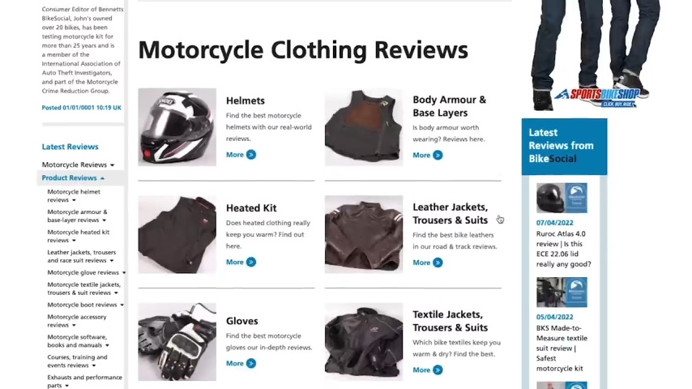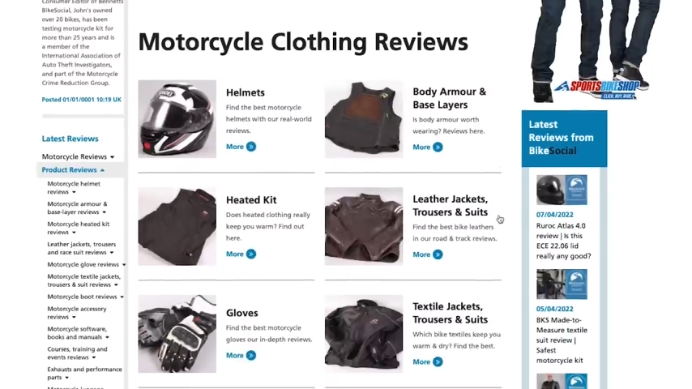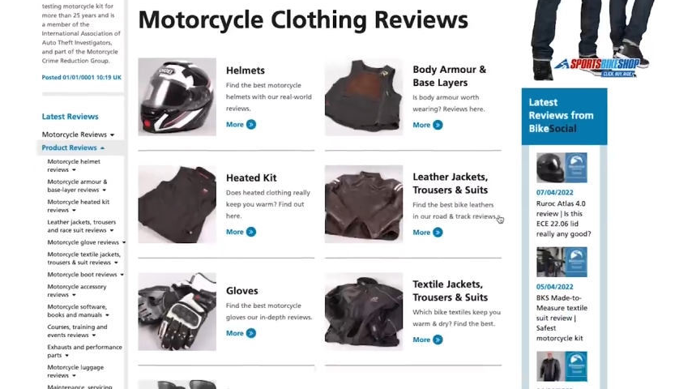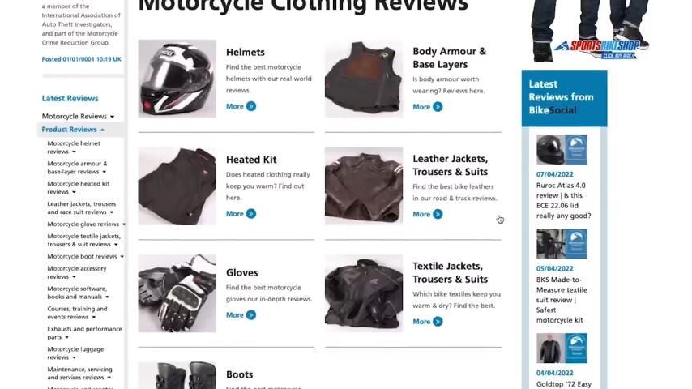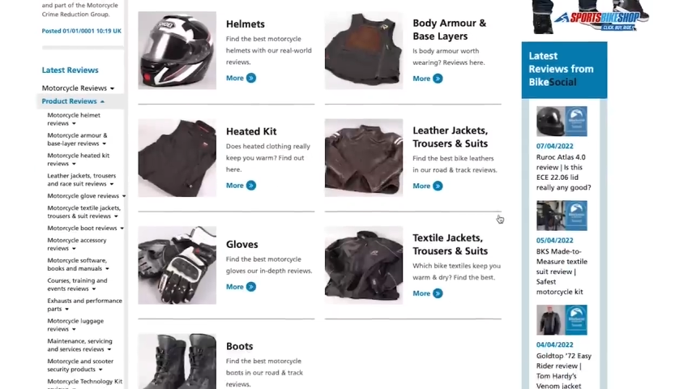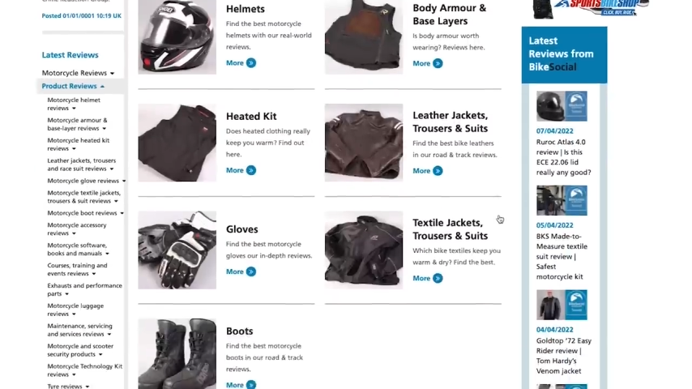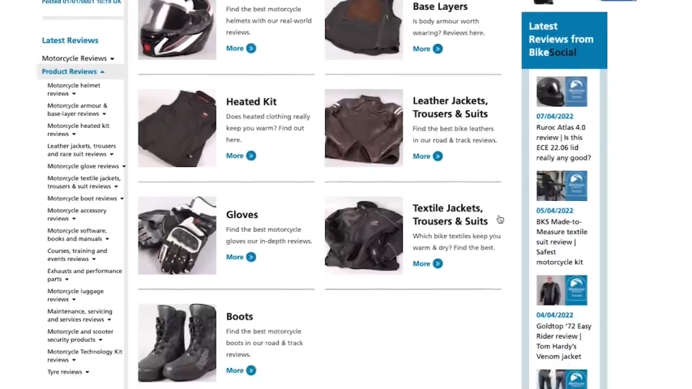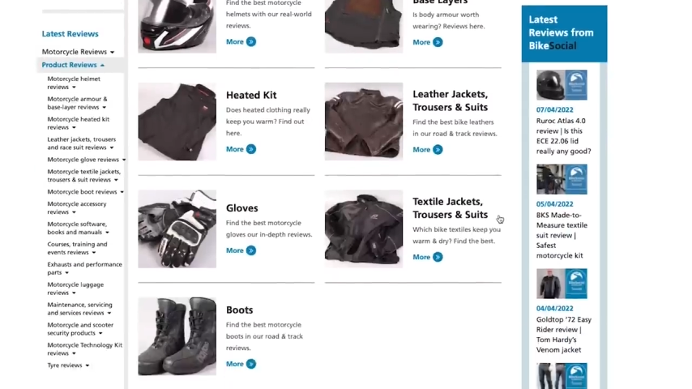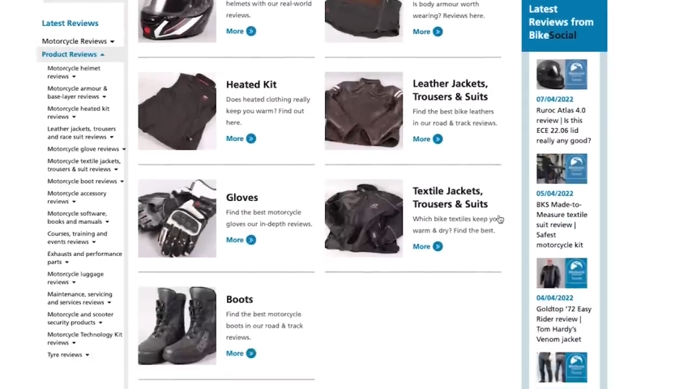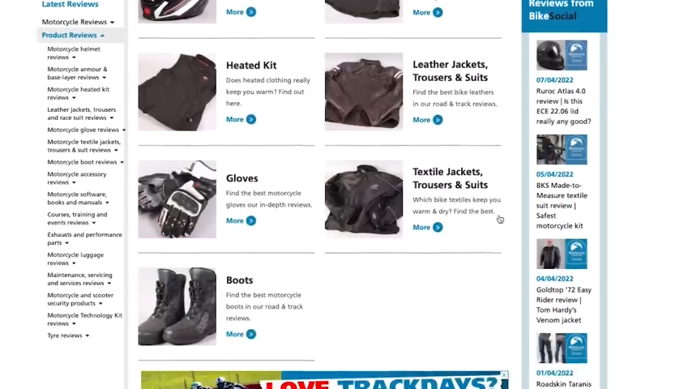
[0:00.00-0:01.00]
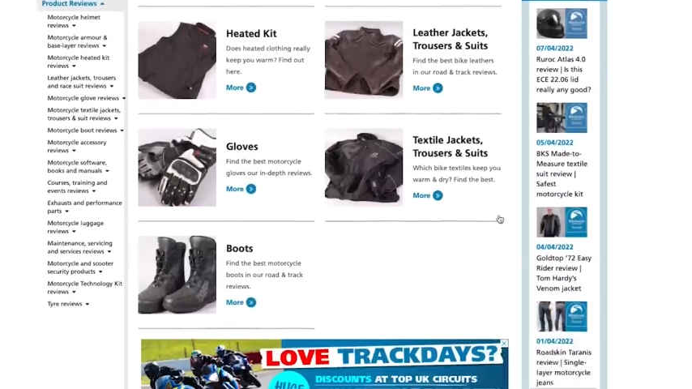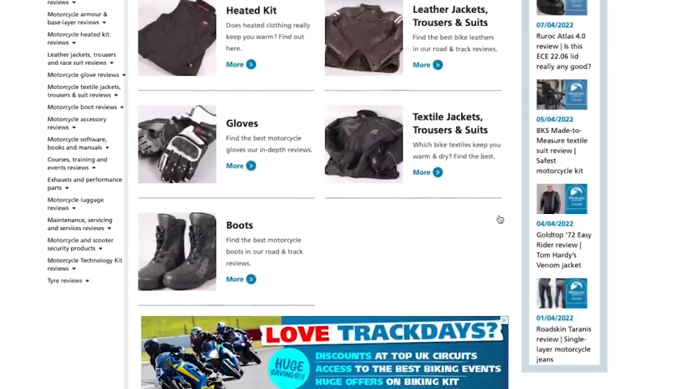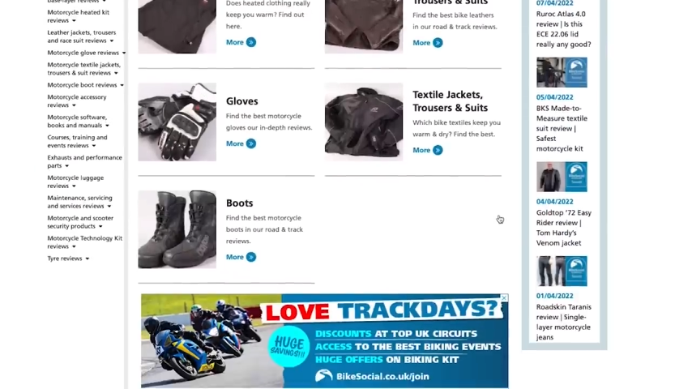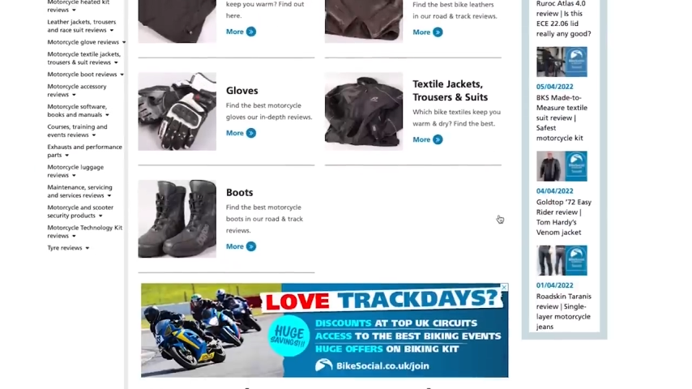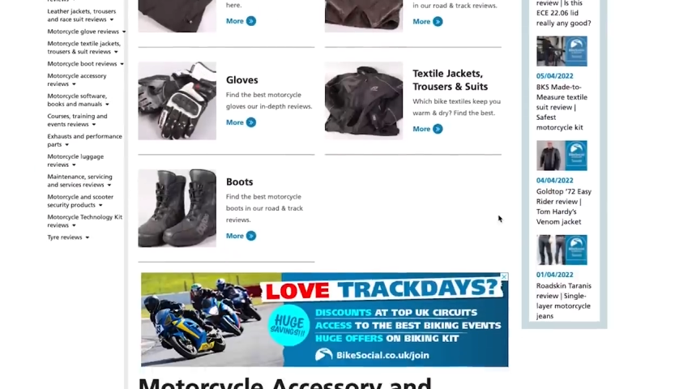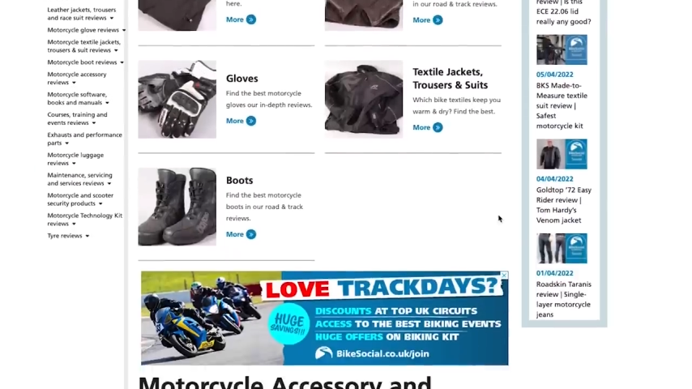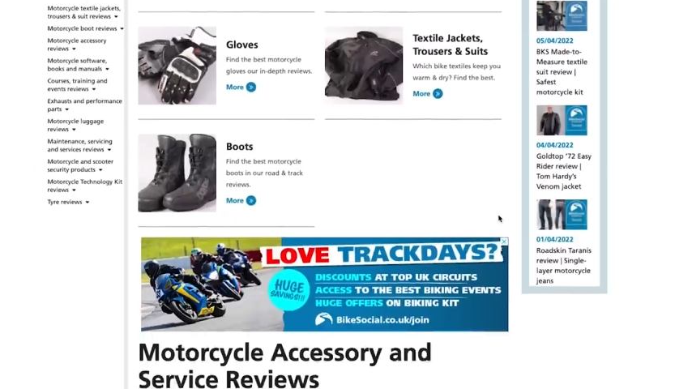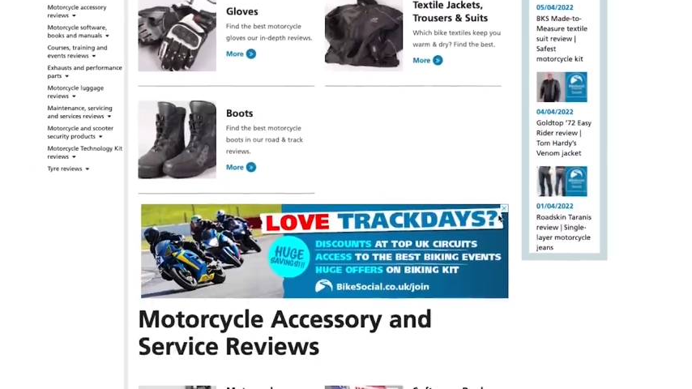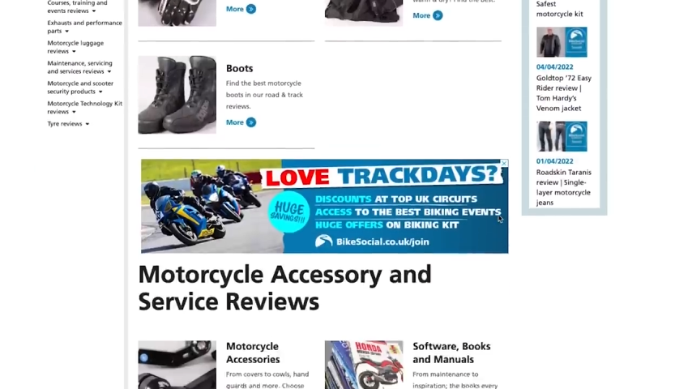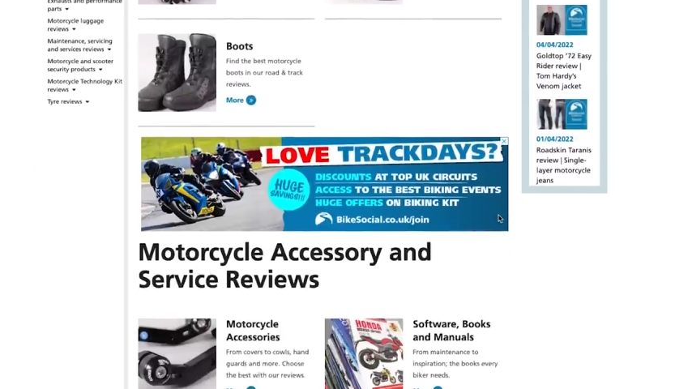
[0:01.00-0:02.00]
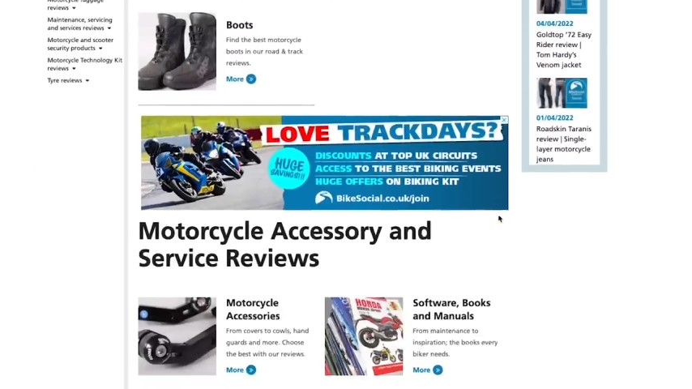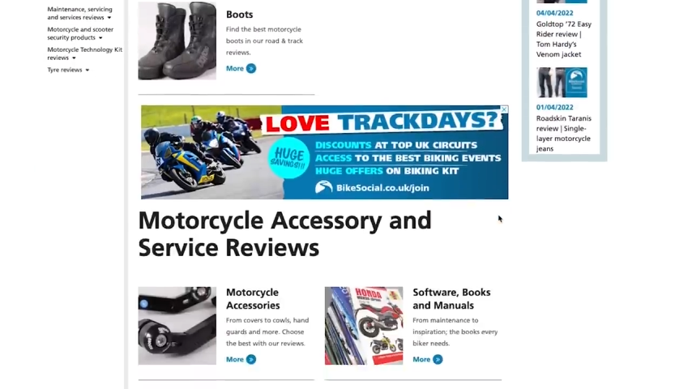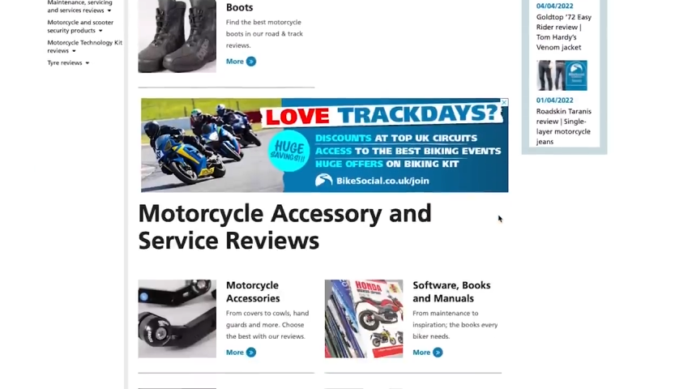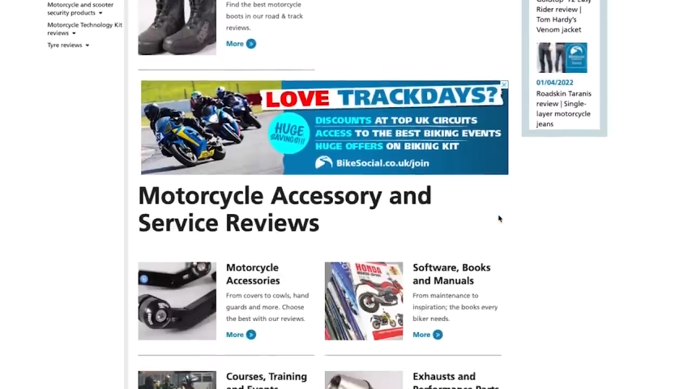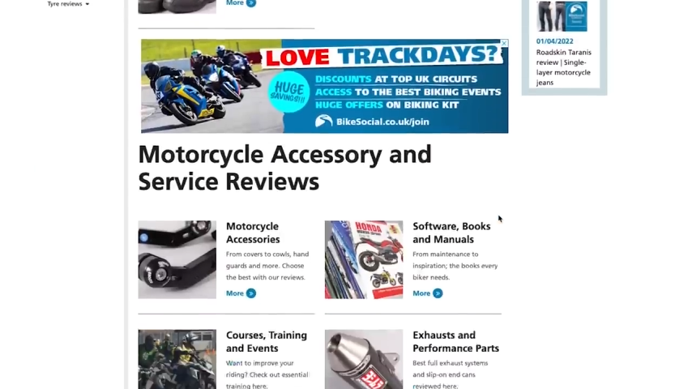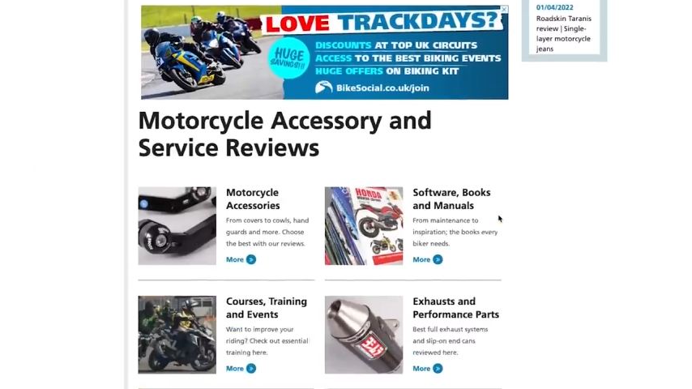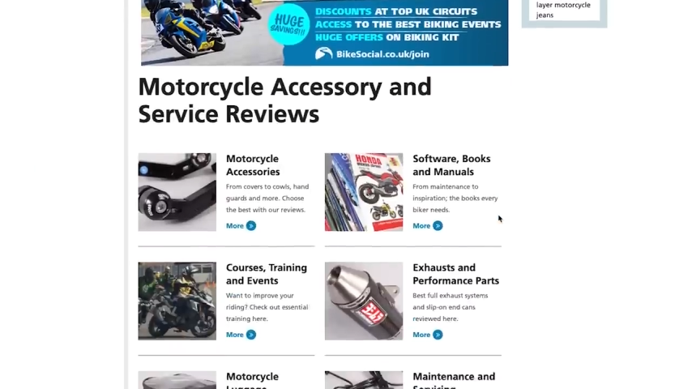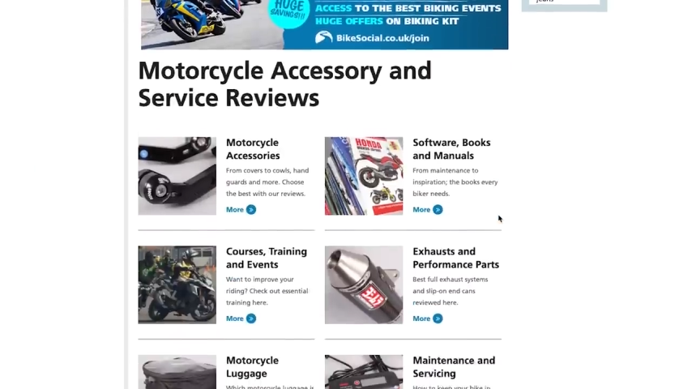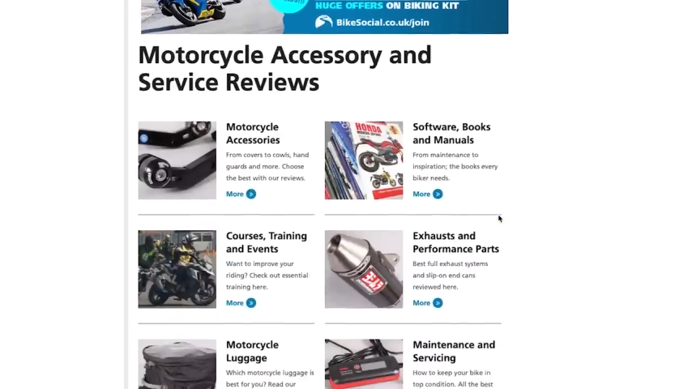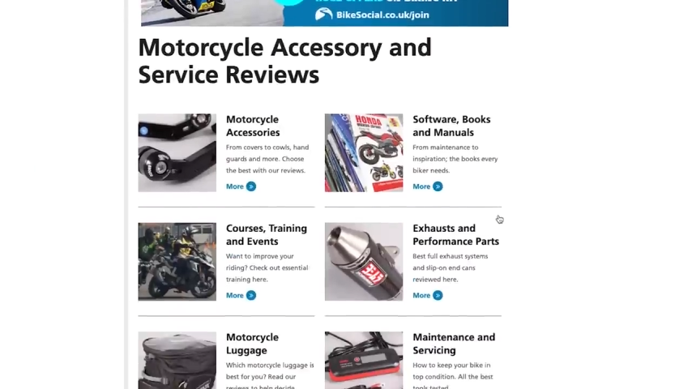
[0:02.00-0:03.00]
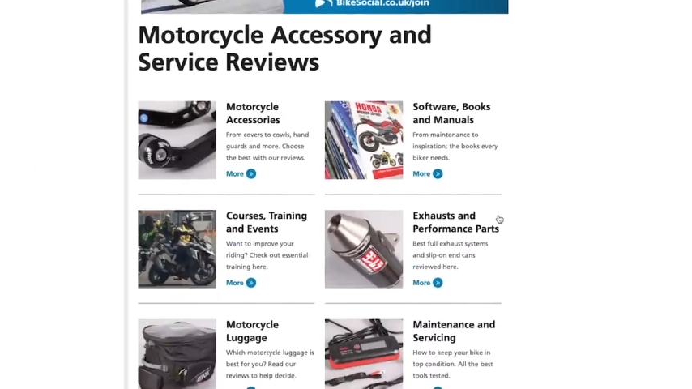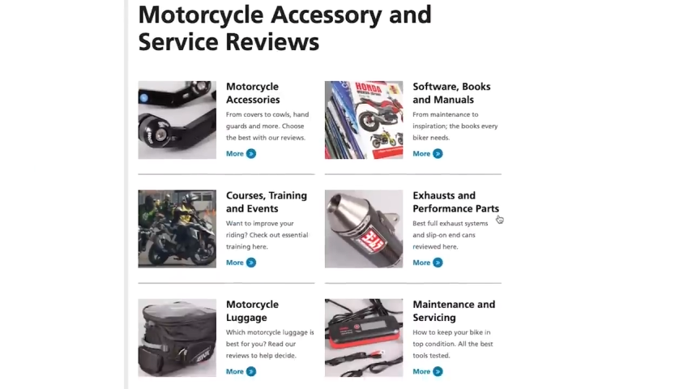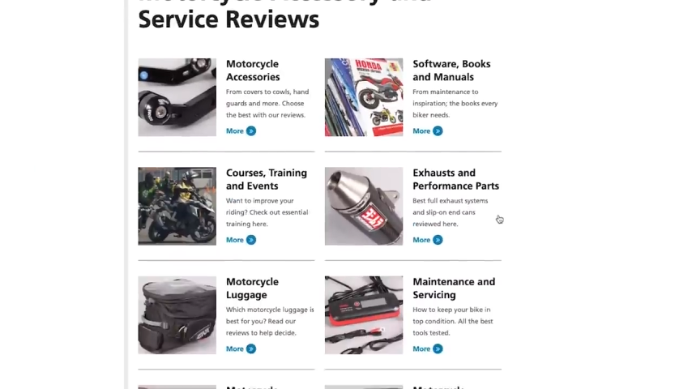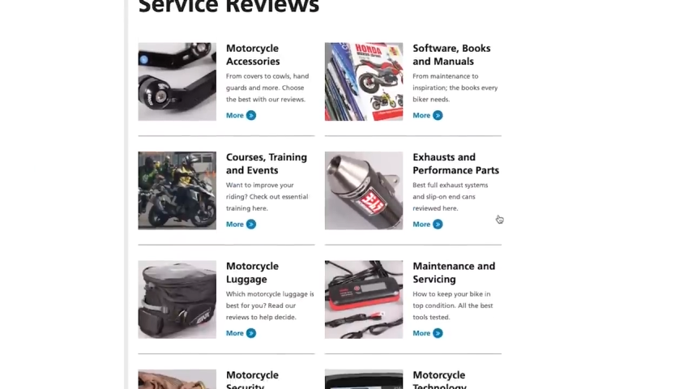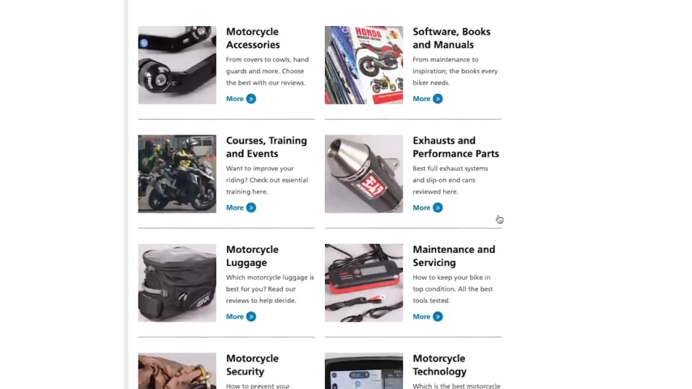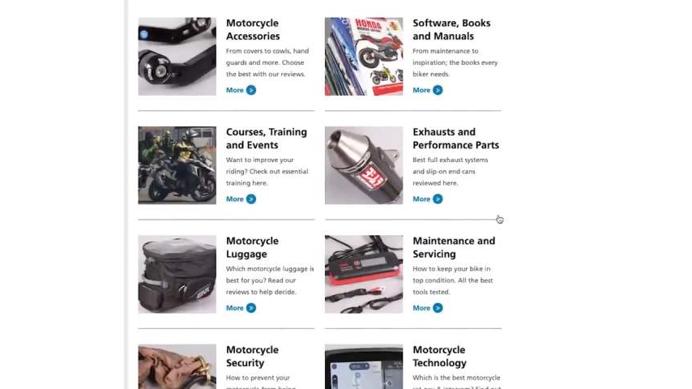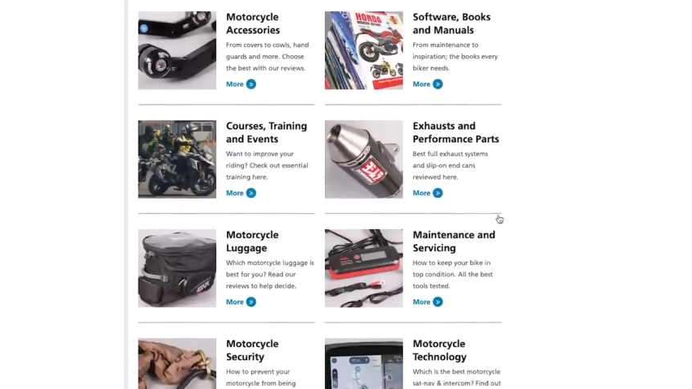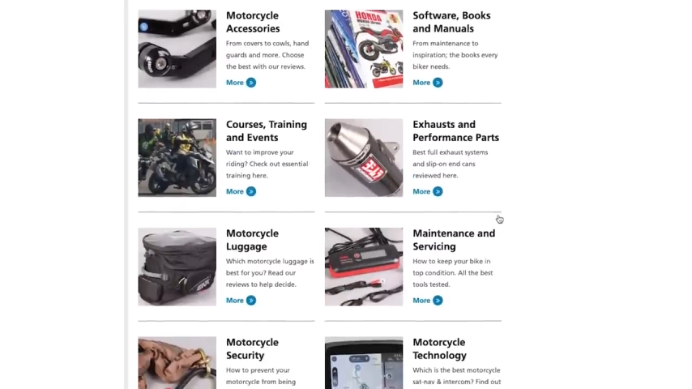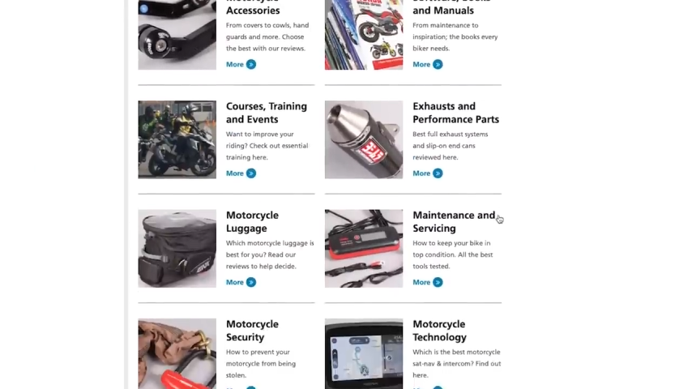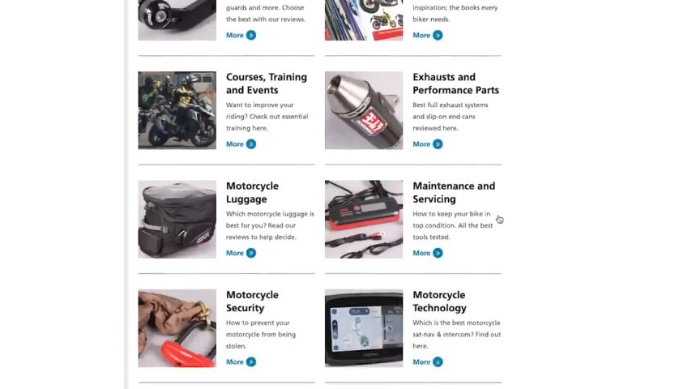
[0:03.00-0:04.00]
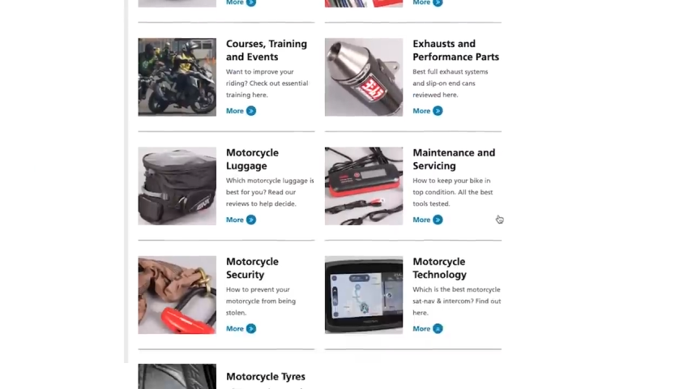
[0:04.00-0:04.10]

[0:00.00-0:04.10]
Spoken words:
[unreadable: no face in view]